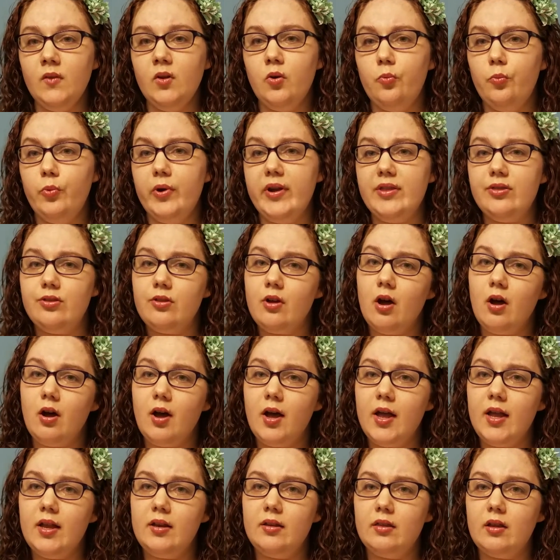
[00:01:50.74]
We
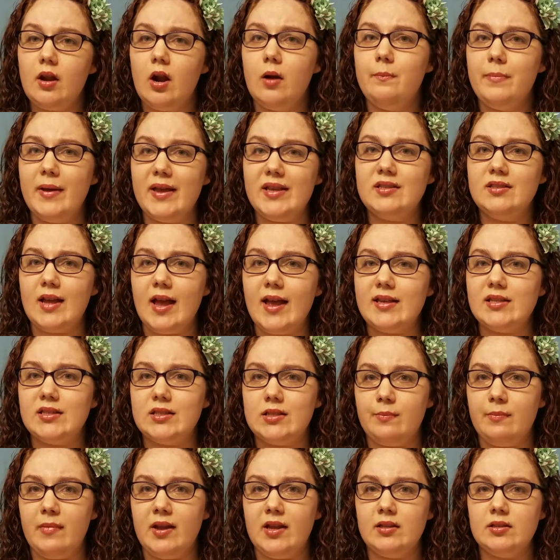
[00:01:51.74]
thought our best
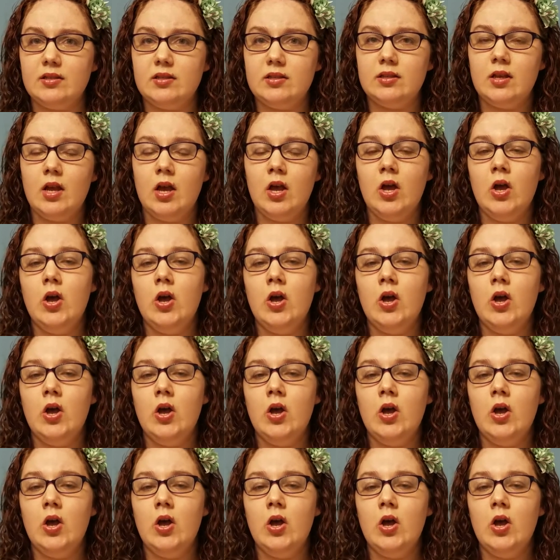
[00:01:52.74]
estimates